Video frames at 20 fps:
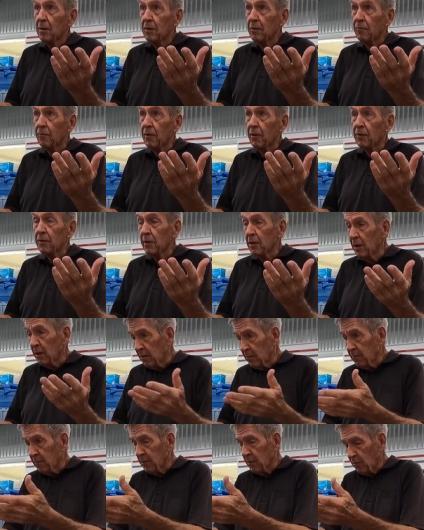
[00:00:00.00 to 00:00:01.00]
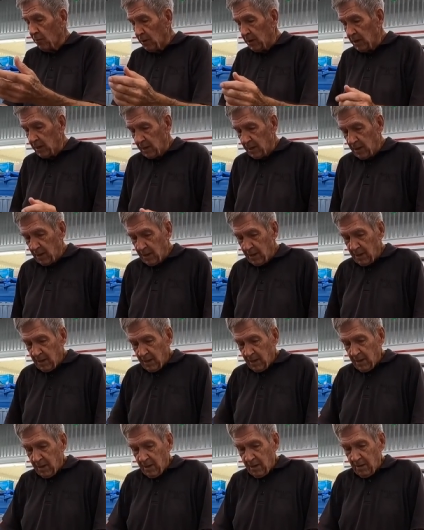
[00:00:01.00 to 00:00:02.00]
you've learned enough, go ahead.
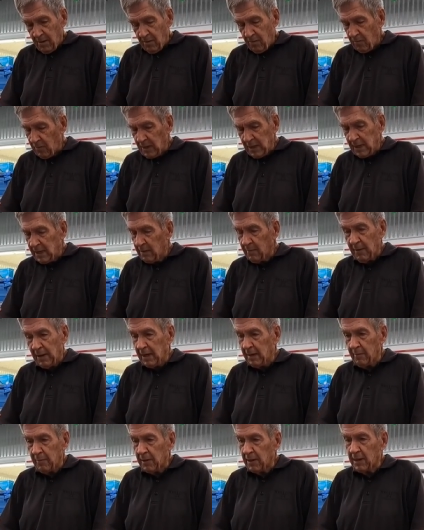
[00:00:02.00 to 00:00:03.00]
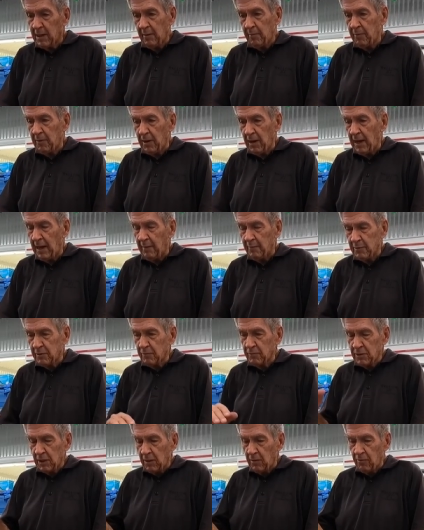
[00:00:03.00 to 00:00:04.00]
Well, it didn't make it but a couple of laps. There
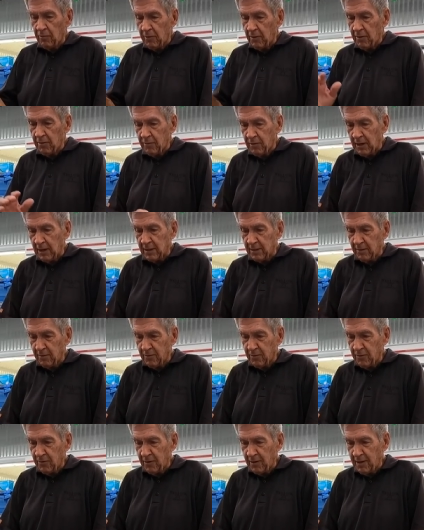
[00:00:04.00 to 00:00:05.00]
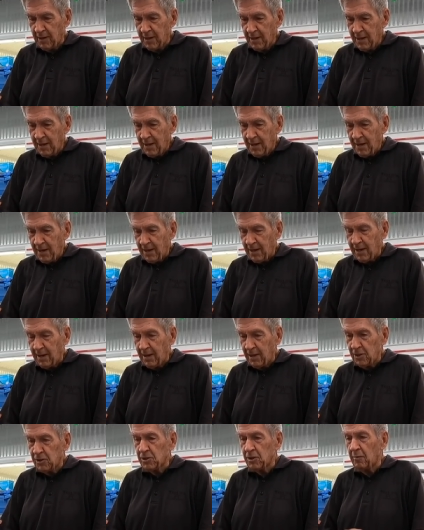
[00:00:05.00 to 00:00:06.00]
was a little dirt track there to it, and then
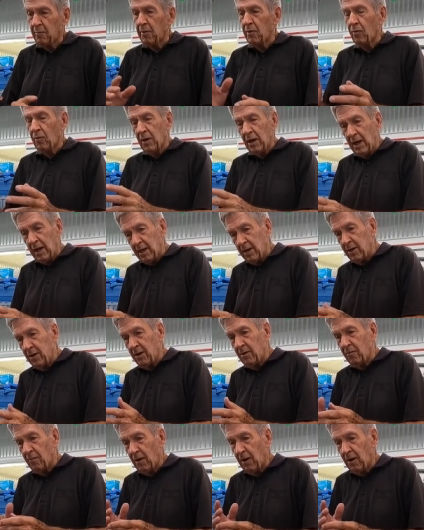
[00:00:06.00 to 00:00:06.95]
he showed me what I had done